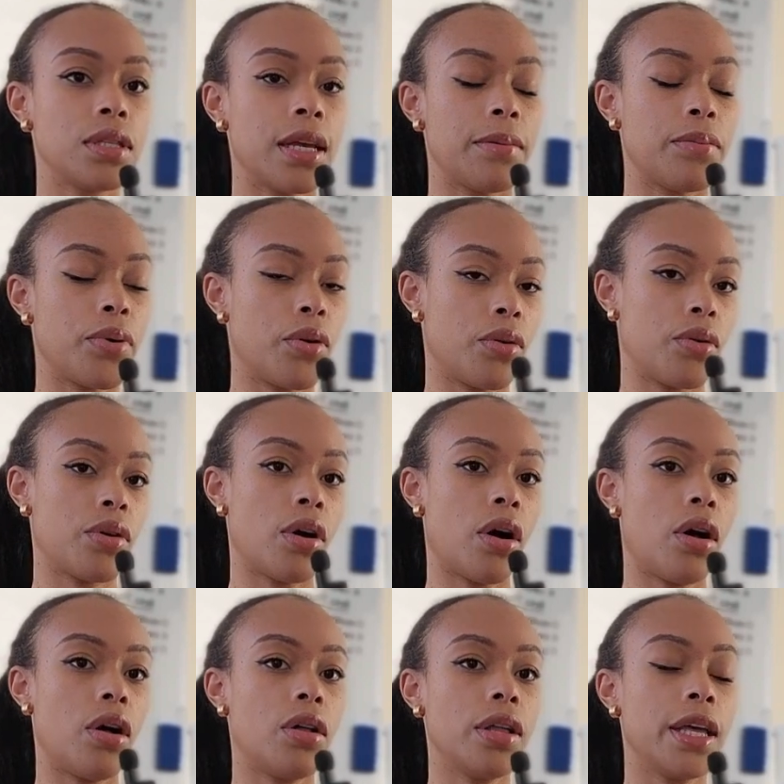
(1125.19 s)
and
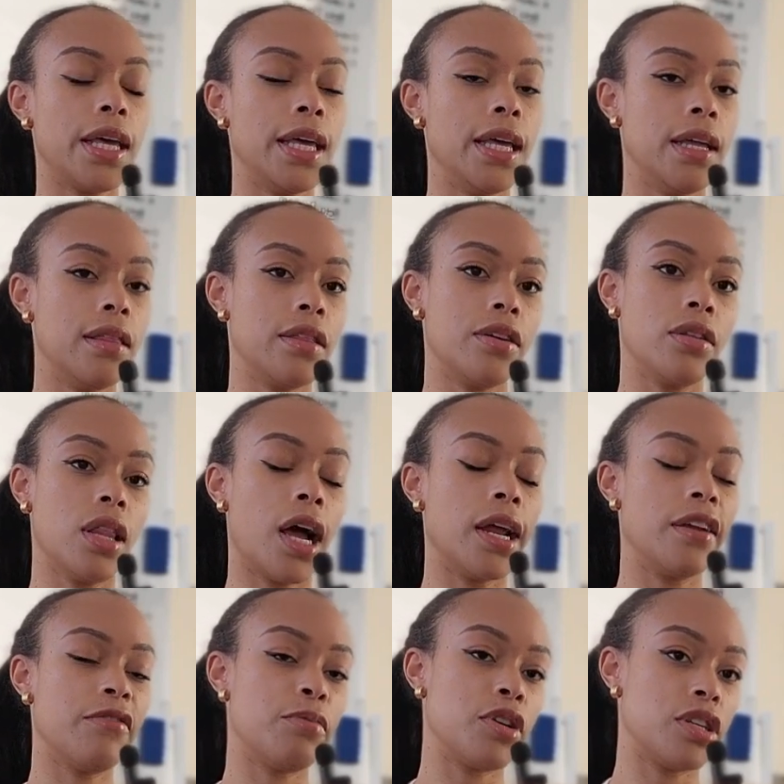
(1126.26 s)
protocol in their line
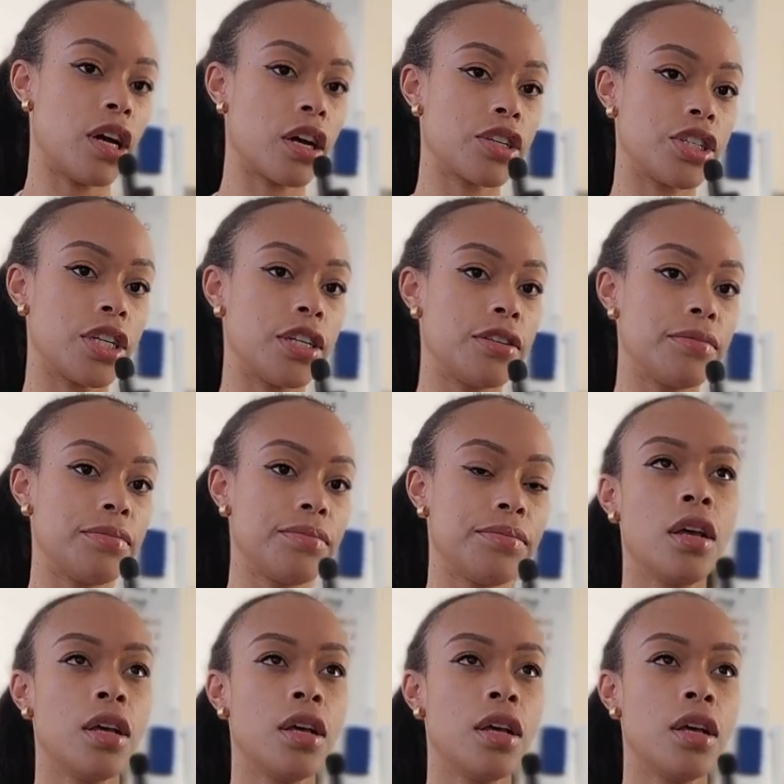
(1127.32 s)
of production.